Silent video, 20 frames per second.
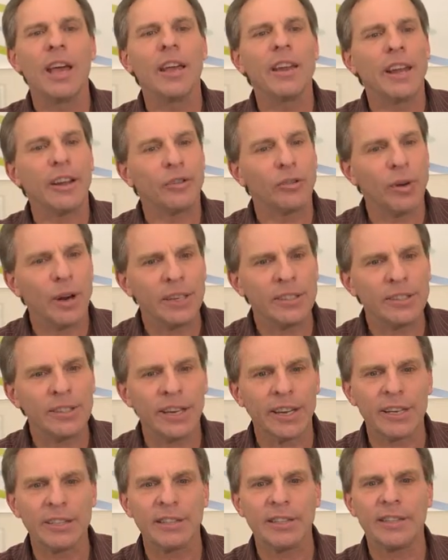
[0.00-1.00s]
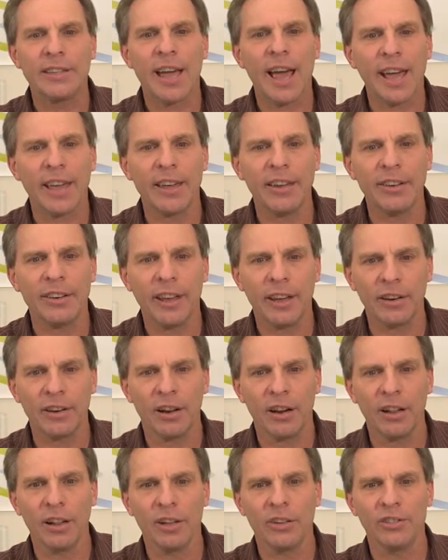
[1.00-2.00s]
Now, TrustSec is a tagging
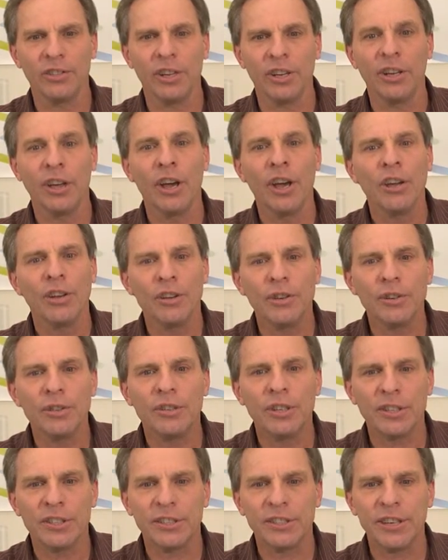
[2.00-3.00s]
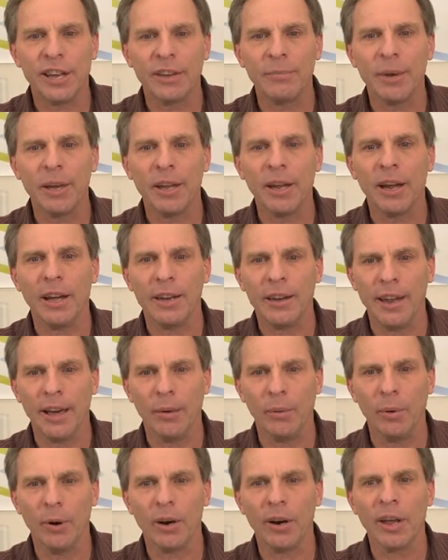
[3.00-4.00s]
technology used to segment a
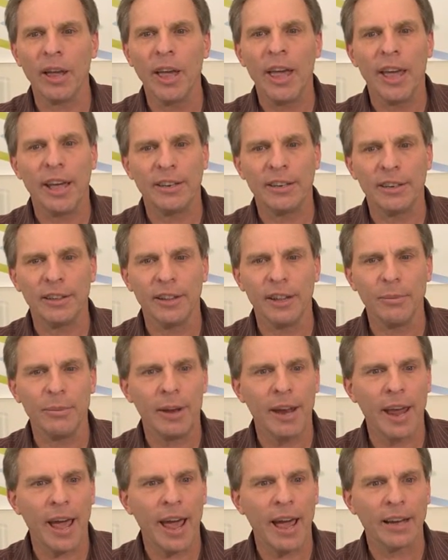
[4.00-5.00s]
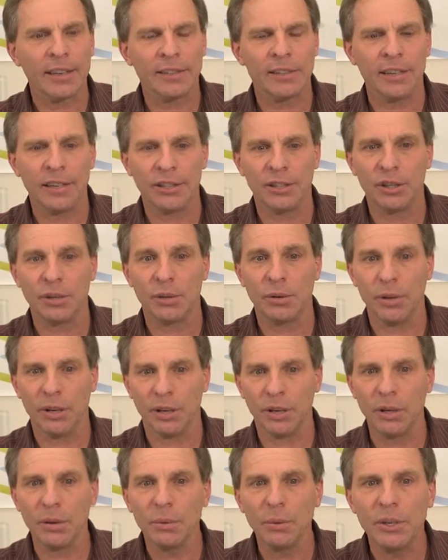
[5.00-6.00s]
network and to limit access to
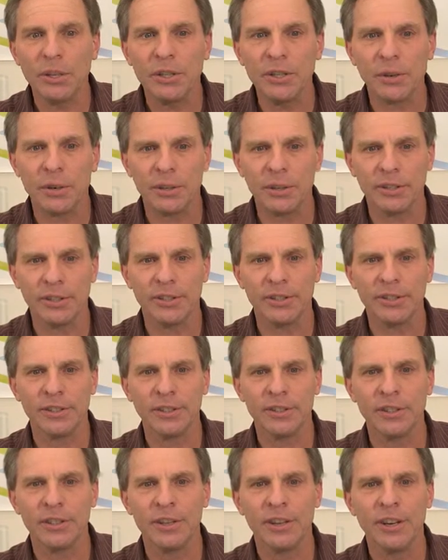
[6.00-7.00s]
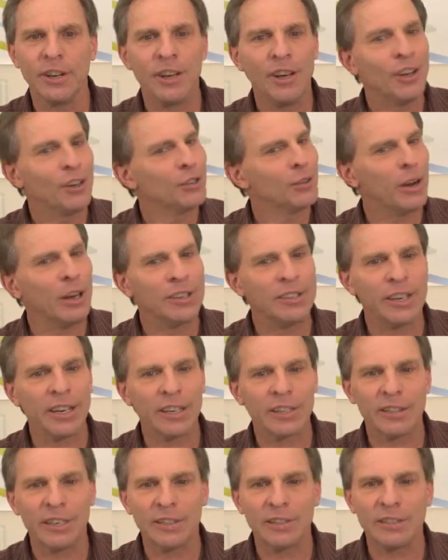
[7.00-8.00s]
critical resources.
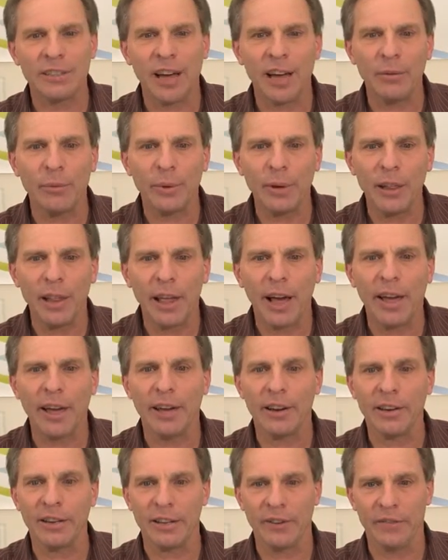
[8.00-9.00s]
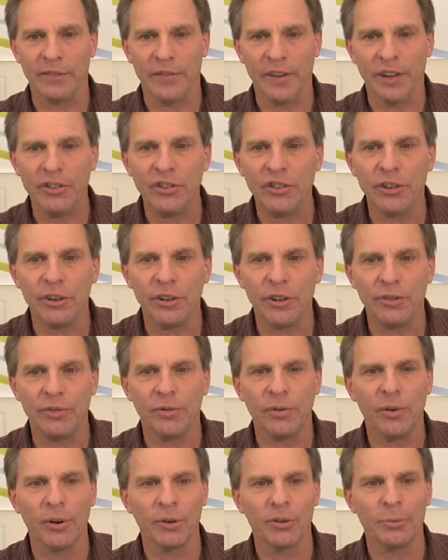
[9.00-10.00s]
TrustSec does not rely on conventional
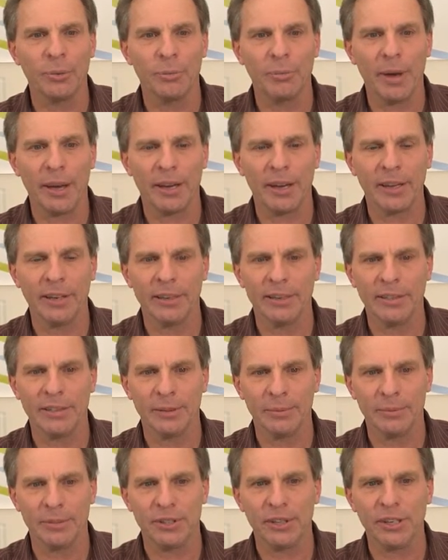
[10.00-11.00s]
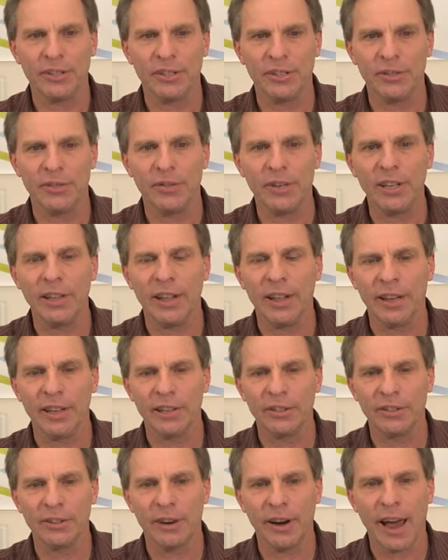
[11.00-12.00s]
enforcement mechanisms such as
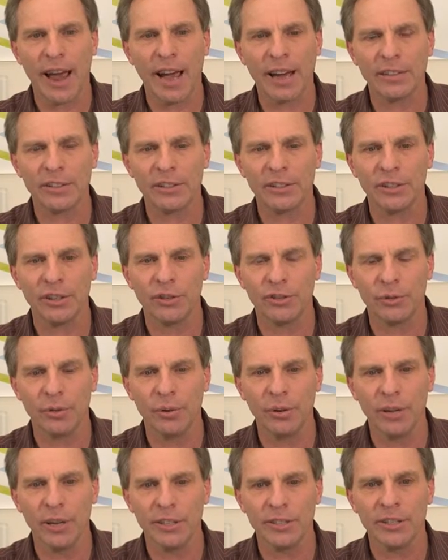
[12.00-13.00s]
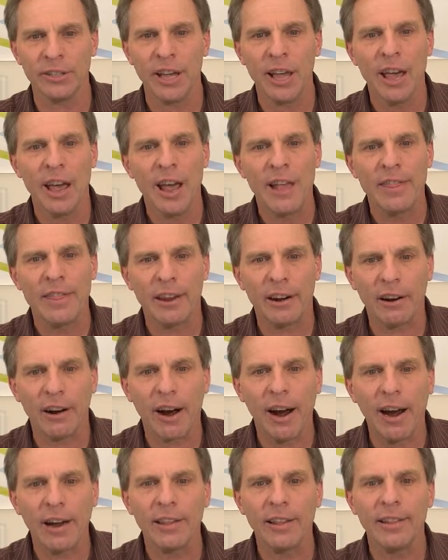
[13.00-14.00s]
VLANs or access control lists that are
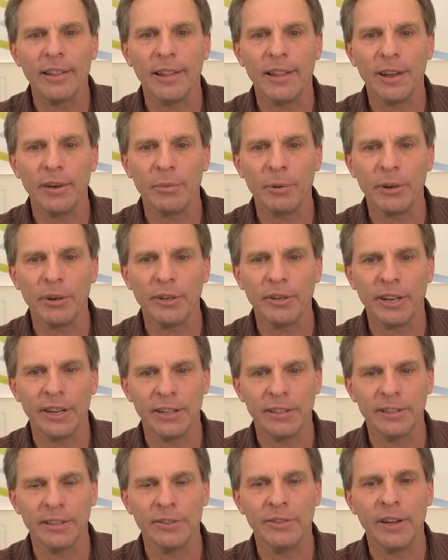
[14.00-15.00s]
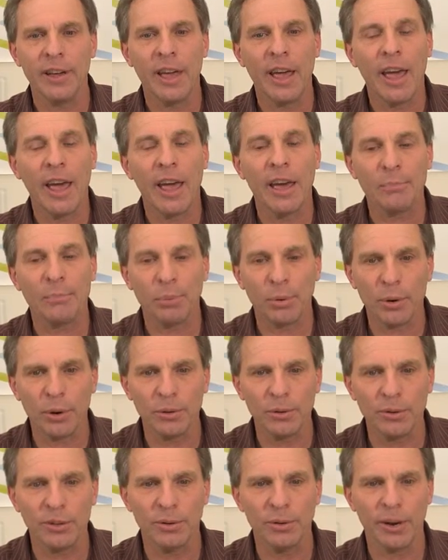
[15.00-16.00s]
highly labor-intensive and
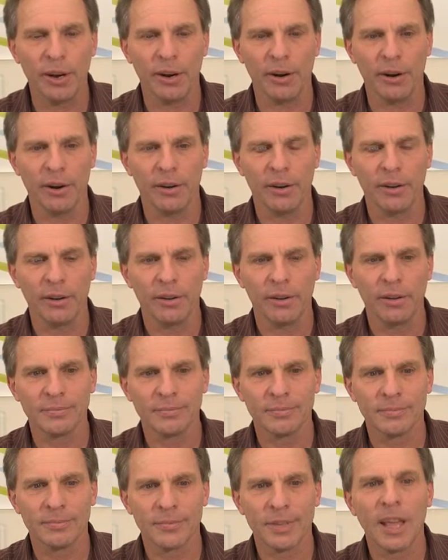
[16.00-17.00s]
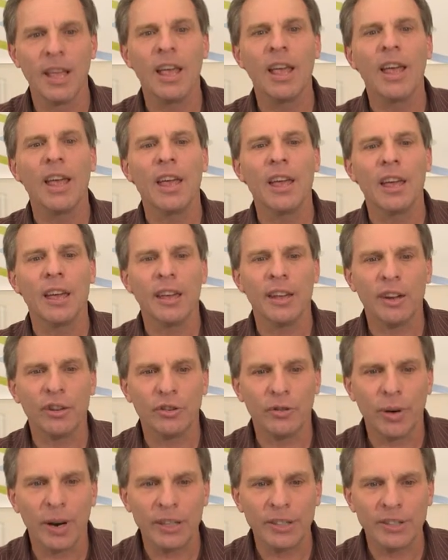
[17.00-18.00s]
prone to error. In a
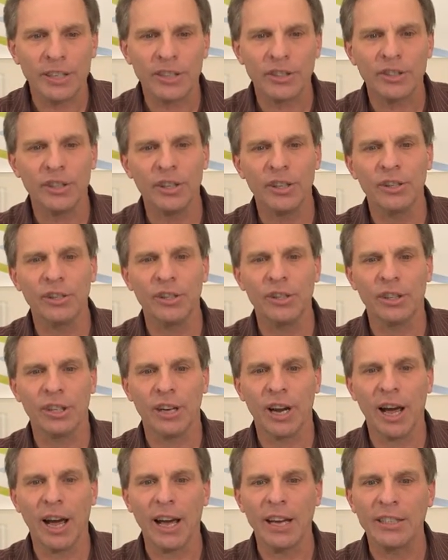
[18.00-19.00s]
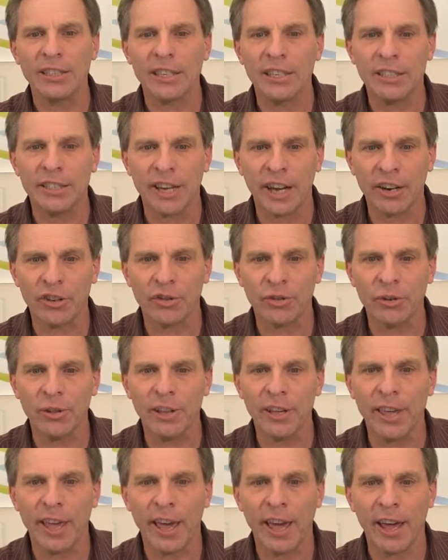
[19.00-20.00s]
TrustSec solution, ICE
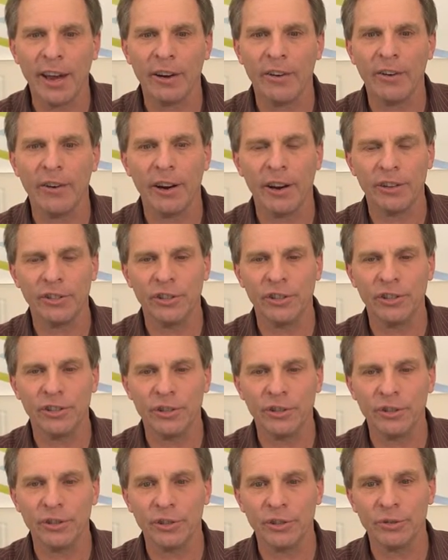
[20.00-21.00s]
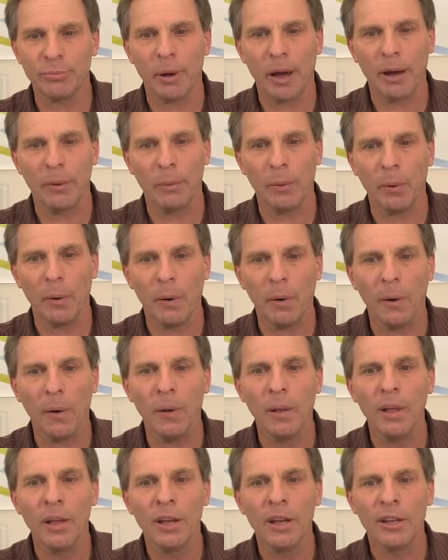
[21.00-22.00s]
contextually categorizes users by
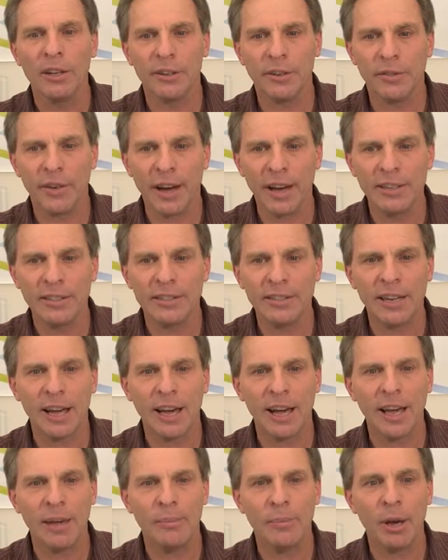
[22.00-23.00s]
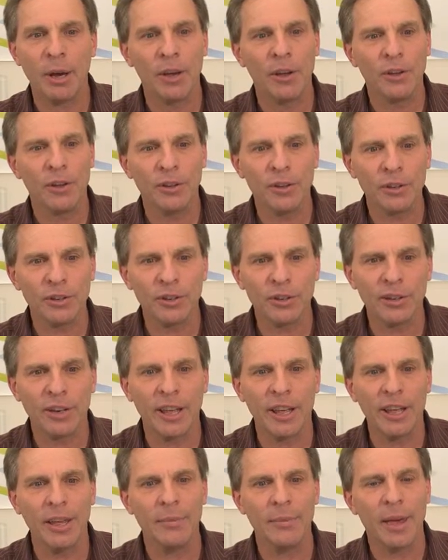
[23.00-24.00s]
role, device type,
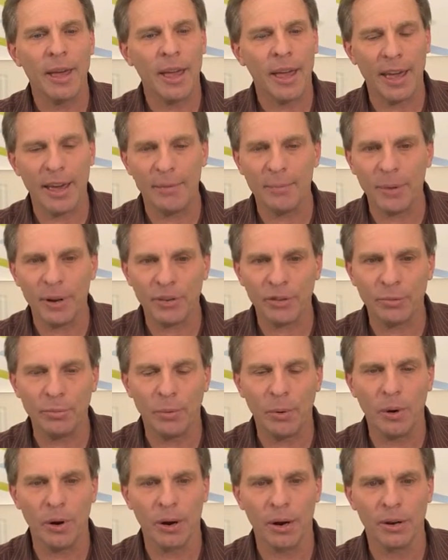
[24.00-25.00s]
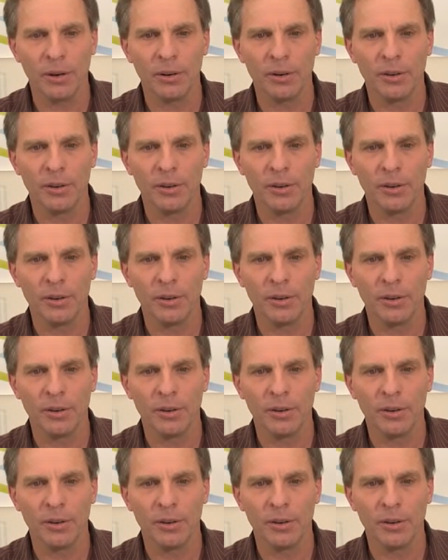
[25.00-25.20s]
username, and much more.